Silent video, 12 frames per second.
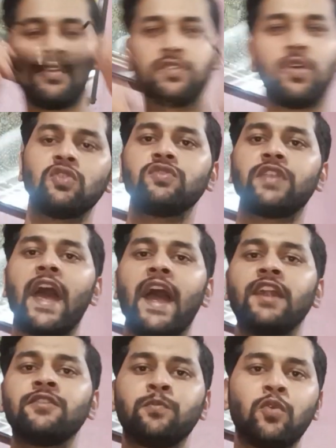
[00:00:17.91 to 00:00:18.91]
So
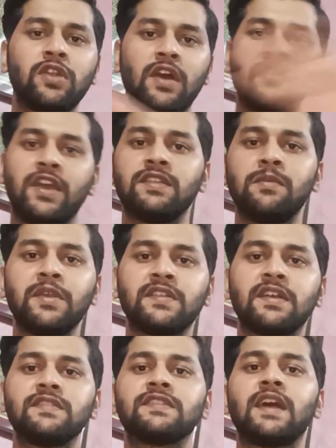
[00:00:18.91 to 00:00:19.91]
that's put away the
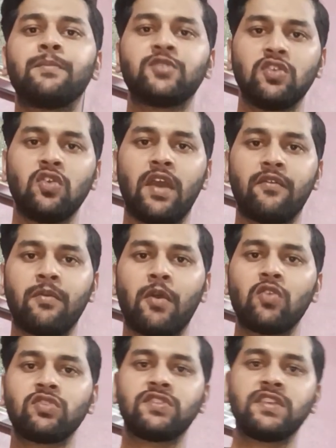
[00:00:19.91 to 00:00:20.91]
misconception you have
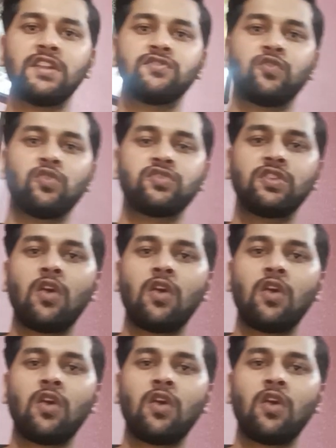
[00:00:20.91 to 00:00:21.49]
about Salesforce.